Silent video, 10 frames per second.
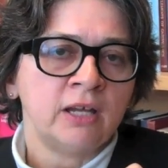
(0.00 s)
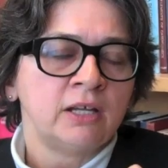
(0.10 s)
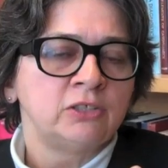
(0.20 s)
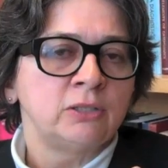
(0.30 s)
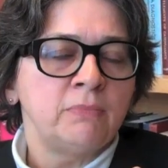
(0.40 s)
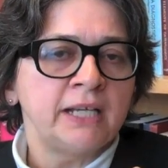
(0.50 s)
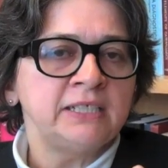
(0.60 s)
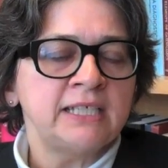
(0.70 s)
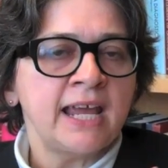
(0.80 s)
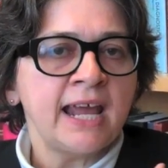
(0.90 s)
To
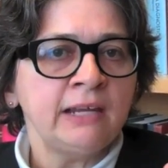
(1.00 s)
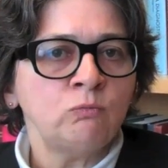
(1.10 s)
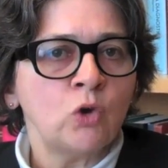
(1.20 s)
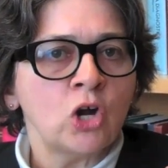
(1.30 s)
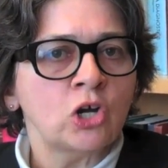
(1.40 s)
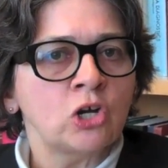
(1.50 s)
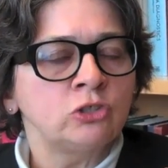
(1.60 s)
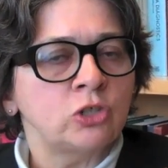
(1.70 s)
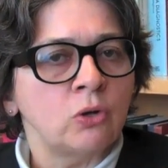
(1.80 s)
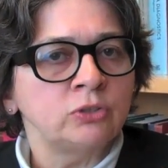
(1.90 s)
maintain worker
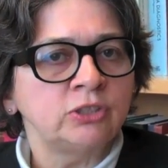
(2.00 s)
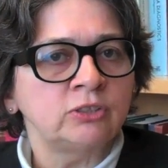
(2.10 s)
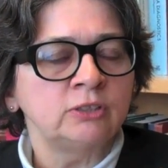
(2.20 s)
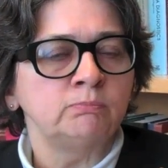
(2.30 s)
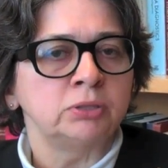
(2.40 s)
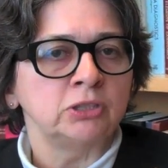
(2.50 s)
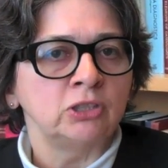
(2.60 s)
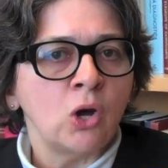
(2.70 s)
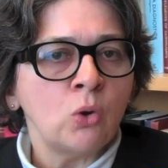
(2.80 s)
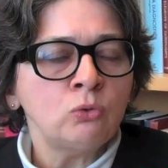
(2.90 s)
doses
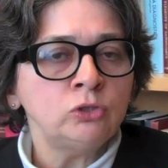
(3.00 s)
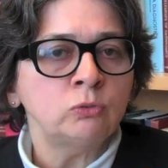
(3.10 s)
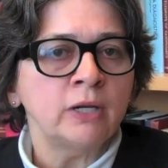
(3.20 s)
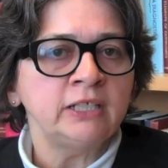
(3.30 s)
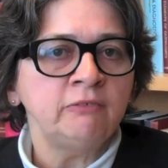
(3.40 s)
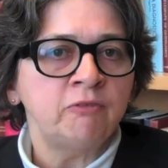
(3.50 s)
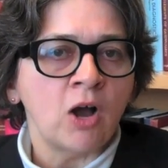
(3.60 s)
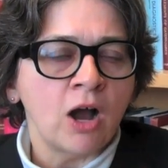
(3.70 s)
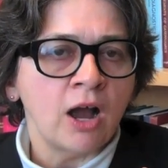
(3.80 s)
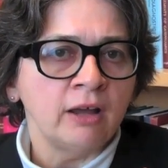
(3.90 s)
below
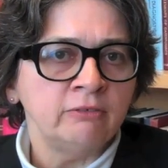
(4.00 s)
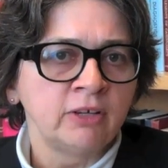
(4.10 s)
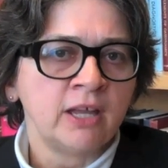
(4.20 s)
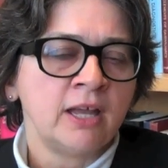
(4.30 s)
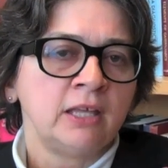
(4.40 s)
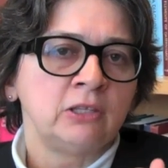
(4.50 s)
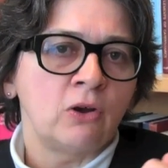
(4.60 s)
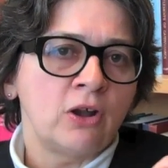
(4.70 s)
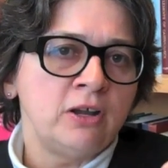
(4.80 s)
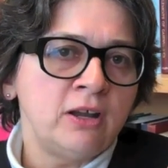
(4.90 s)
twenty-five,
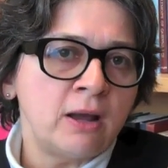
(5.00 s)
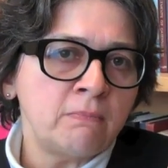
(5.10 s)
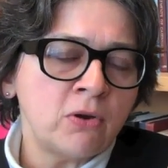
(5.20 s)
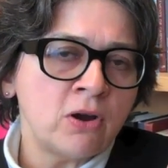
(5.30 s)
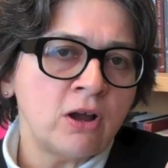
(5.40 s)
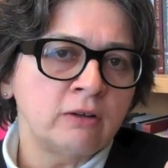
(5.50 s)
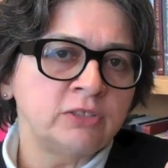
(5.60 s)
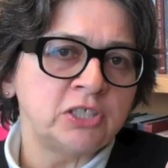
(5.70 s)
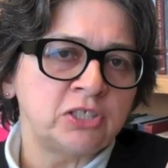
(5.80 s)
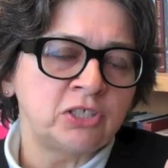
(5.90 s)
there are a number
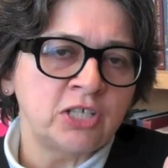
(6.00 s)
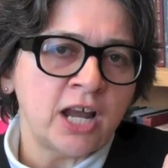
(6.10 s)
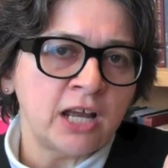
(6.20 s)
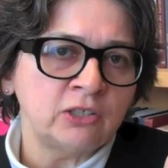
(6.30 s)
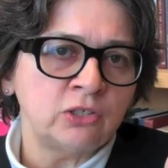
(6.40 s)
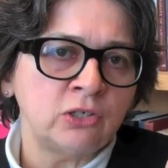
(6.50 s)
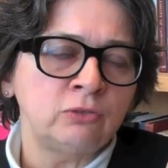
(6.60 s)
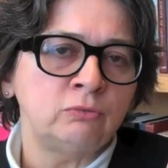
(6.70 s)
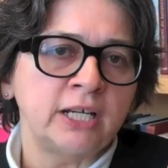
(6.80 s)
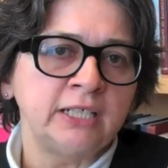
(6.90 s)
of
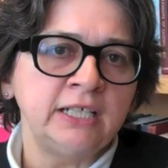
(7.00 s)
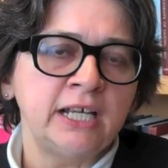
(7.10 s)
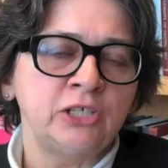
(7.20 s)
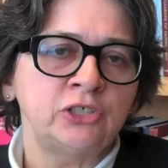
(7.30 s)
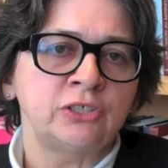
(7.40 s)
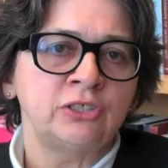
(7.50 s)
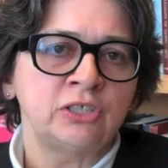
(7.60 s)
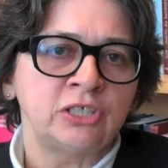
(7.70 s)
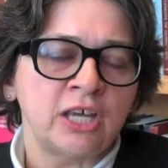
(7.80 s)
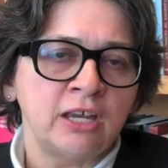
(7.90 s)
standard radiation
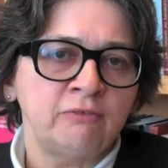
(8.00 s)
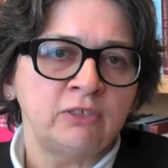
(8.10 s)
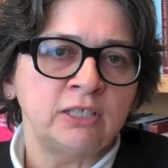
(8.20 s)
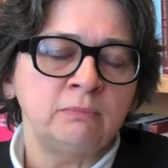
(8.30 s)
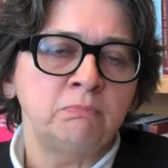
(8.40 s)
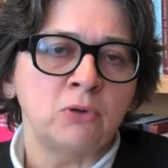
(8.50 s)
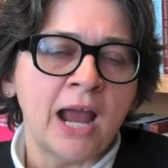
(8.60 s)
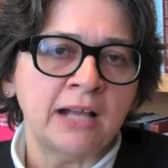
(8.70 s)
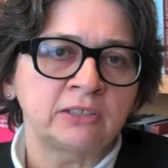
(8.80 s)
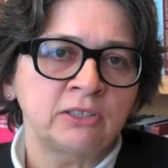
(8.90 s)
safety
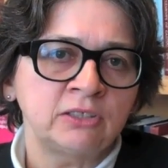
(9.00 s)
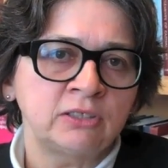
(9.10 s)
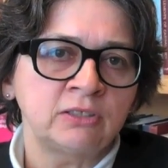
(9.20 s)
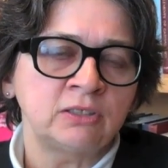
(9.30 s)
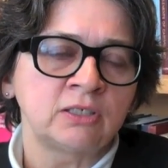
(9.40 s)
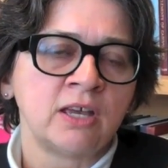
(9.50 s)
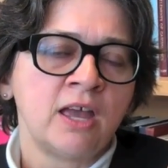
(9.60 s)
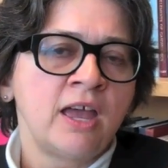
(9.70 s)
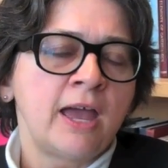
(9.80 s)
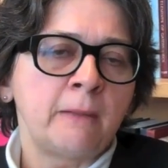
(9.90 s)
practices
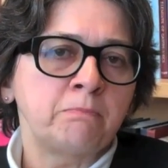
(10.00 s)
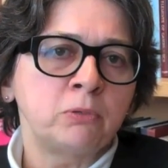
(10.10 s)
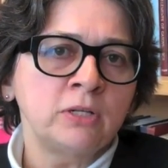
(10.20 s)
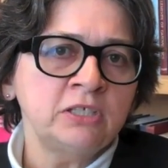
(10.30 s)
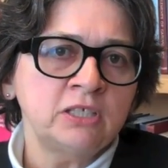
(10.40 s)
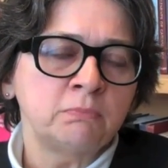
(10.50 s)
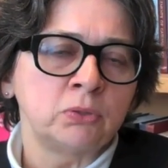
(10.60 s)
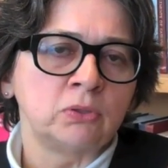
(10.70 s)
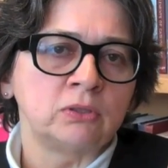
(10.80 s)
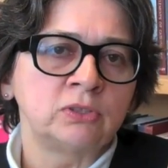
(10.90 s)
and
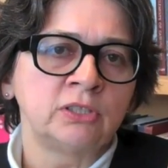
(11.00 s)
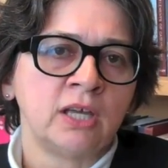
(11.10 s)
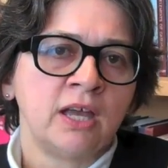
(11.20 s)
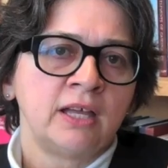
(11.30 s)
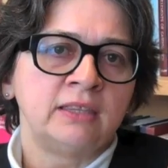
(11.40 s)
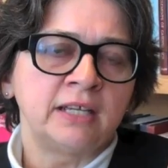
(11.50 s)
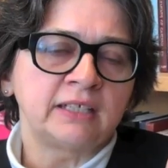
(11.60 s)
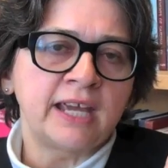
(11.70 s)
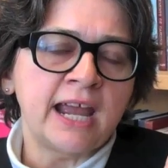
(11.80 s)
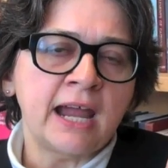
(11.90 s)
principles
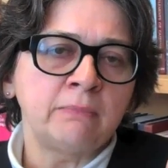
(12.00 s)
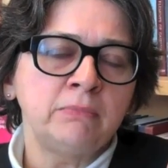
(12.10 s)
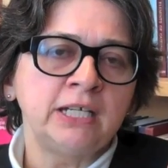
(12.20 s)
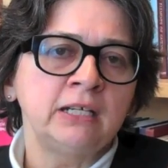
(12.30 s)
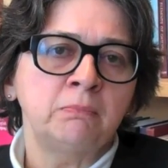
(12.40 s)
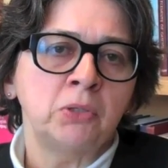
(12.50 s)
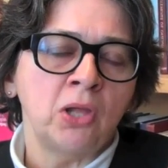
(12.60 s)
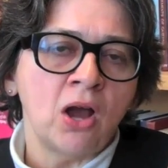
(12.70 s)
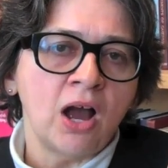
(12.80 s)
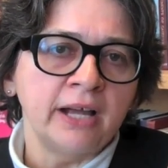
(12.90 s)
that can be
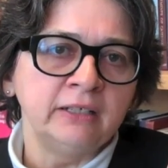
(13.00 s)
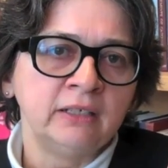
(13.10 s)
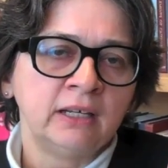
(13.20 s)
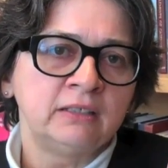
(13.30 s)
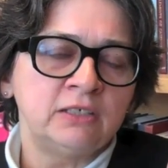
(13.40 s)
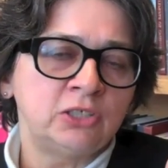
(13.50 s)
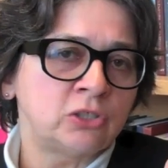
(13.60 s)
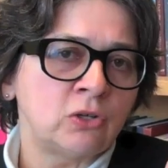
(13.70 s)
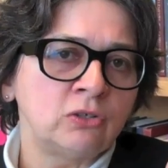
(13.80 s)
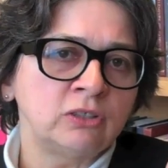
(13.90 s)
applied. These
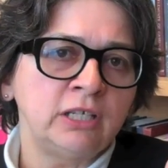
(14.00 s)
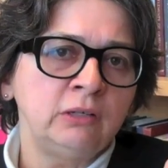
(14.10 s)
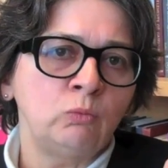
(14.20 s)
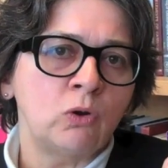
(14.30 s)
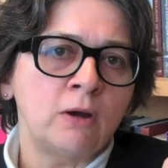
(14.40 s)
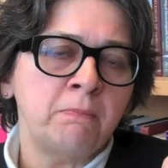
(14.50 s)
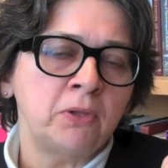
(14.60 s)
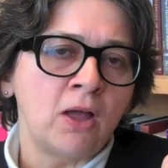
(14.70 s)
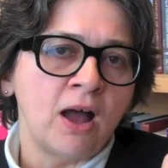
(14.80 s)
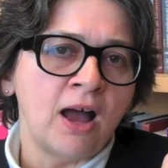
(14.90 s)
certainly were
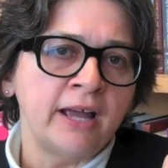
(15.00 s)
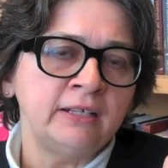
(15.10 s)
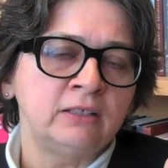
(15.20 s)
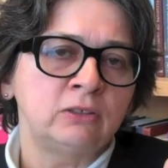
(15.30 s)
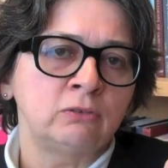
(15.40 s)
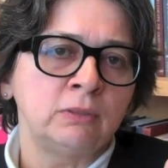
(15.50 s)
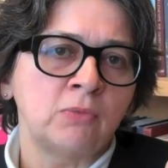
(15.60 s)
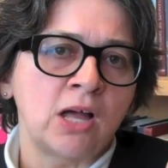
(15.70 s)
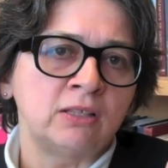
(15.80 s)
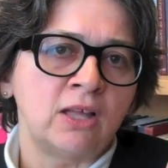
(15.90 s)
applied at Three
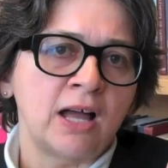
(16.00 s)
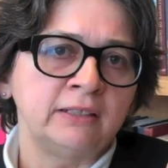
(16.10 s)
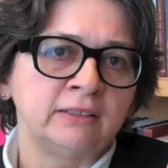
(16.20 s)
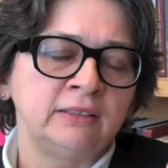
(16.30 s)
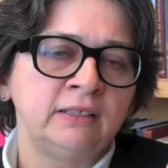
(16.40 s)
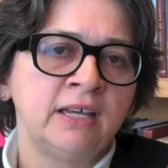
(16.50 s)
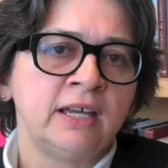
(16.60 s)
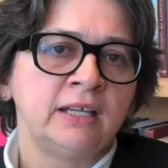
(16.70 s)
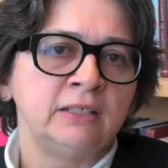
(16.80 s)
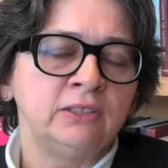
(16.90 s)
Mile Island
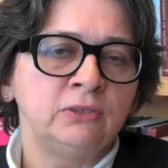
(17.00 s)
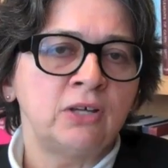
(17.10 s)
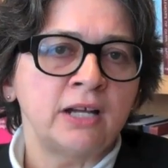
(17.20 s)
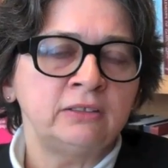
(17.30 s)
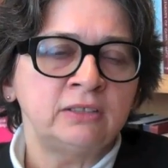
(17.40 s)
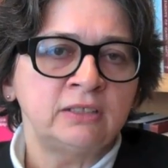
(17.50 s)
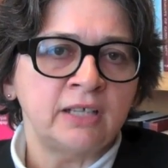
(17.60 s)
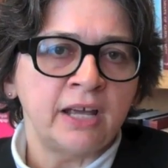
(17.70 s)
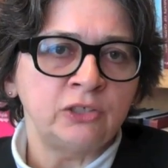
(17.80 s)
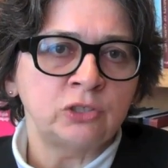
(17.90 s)
in the United
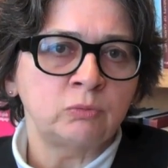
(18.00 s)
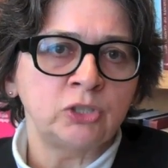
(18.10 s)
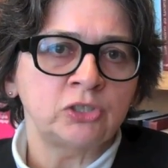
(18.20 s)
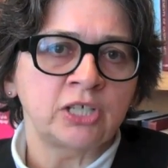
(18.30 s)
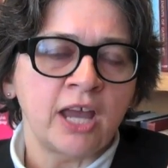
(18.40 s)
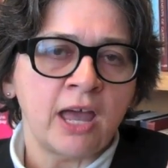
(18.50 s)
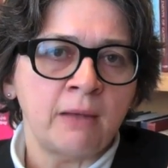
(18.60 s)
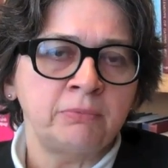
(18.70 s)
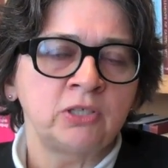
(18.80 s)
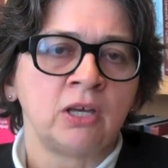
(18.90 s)
States, which
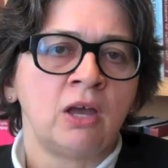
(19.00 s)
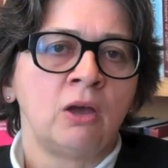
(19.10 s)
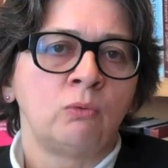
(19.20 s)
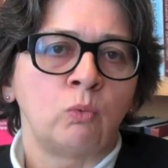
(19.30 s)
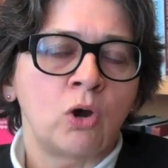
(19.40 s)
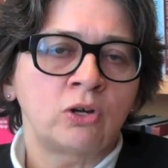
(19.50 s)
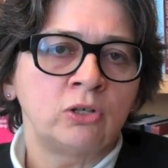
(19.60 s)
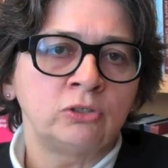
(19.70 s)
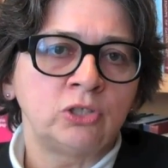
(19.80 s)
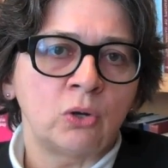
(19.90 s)
kept
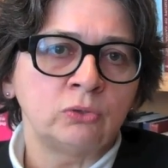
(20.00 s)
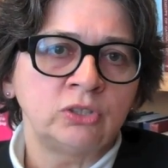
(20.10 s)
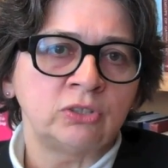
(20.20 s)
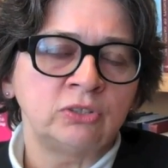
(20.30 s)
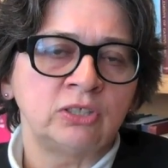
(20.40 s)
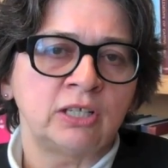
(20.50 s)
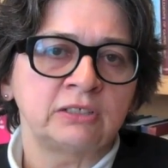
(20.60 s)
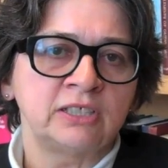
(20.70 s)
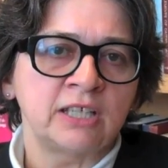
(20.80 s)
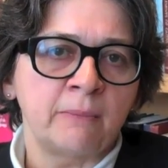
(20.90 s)
worker doses
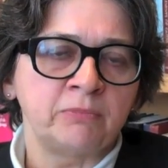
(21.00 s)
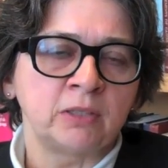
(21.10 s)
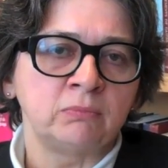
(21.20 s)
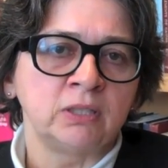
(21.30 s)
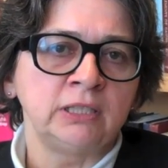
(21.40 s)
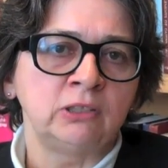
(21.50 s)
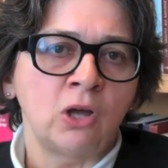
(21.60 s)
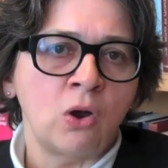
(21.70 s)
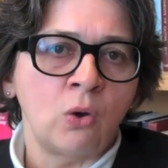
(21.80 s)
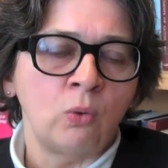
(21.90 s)
acceptably
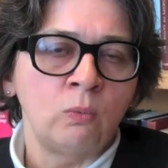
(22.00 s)
low.